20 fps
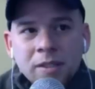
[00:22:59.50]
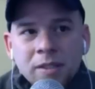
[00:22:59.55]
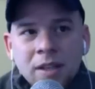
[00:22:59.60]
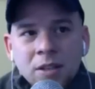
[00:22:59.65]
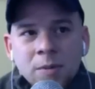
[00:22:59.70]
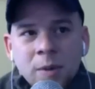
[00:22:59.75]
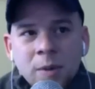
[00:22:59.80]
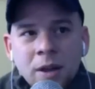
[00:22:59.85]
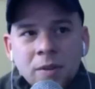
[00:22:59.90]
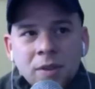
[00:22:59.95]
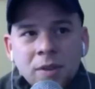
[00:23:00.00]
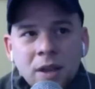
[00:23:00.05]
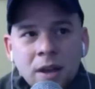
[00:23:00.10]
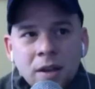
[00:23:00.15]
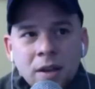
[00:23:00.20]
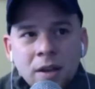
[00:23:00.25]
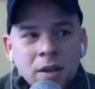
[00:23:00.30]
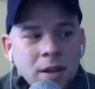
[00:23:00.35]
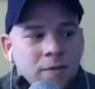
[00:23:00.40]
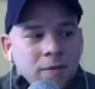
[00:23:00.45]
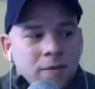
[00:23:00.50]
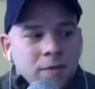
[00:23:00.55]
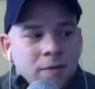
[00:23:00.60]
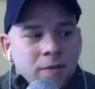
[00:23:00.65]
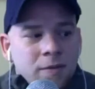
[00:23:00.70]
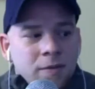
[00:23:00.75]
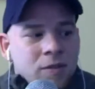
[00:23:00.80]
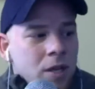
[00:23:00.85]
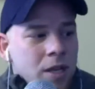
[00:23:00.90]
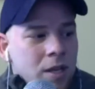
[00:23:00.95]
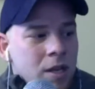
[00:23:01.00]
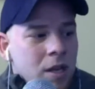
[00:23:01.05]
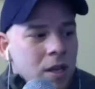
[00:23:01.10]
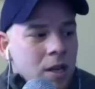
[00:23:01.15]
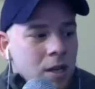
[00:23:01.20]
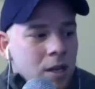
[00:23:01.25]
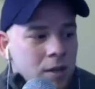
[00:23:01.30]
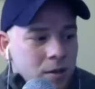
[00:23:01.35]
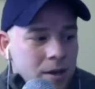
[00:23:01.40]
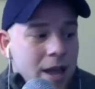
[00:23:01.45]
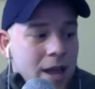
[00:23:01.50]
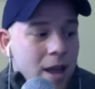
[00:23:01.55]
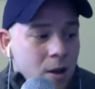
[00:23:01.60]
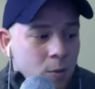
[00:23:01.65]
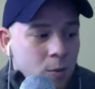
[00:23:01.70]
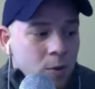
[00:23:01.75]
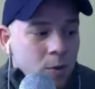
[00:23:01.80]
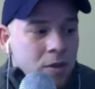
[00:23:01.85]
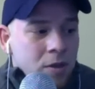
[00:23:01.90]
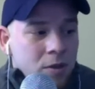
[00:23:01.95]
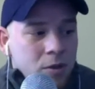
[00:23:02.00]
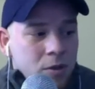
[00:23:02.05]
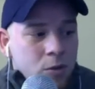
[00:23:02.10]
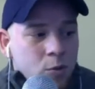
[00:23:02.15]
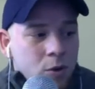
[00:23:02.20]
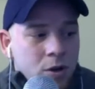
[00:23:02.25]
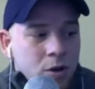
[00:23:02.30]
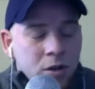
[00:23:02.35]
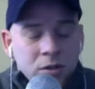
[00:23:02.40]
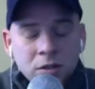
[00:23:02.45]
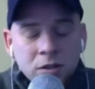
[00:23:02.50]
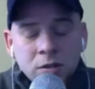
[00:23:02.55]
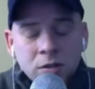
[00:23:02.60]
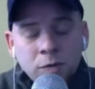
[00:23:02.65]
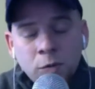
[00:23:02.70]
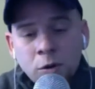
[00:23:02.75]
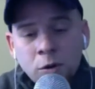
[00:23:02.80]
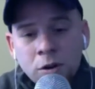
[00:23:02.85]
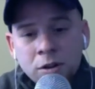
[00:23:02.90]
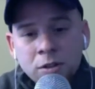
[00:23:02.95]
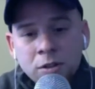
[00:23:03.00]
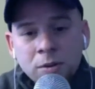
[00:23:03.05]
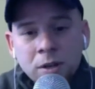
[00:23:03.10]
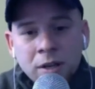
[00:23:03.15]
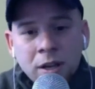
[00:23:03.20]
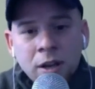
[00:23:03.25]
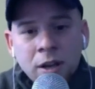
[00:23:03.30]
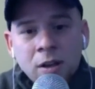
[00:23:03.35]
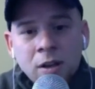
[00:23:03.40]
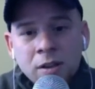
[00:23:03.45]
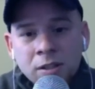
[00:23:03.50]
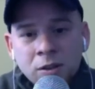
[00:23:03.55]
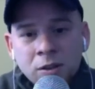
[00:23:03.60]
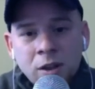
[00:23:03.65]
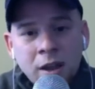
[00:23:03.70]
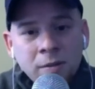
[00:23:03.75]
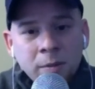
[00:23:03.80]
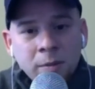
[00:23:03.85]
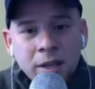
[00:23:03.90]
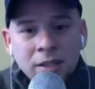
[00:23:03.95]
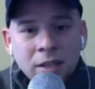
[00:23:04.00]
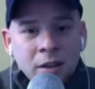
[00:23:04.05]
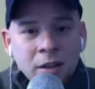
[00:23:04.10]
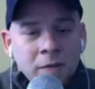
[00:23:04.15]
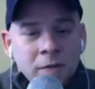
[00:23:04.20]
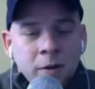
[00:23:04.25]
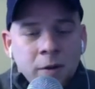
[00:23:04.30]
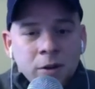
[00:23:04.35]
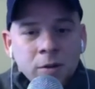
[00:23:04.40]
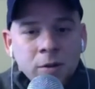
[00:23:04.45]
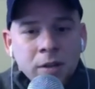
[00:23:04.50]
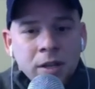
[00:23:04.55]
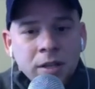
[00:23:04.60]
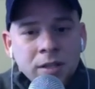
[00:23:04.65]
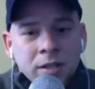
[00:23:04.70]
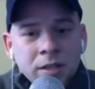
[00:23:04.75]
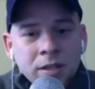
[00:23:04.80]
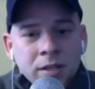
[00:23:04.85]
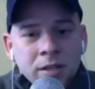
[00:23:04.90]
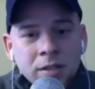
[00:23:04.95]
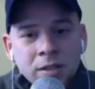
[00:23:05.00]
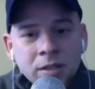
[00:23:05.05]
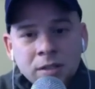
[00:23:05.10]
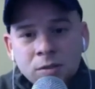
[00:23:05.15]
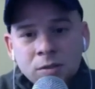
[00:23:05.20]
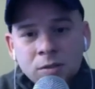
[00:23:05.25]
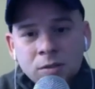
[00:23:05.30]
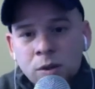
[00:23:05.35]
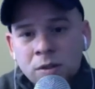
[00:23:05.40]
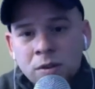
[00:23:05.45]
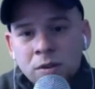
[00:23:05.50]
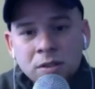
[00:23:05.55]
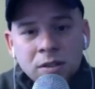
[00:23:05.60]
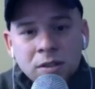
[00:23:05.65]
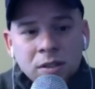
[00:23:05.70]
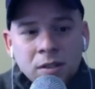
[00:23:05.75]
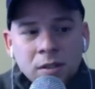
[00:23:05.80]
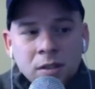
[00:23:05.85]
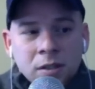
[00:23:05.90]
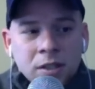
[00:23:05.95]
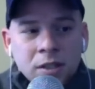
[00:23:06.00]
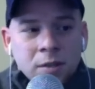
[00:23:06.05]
Excited about that, and I've slowly now with the new 100 to 400, I also have my telephoto lens is weather sealed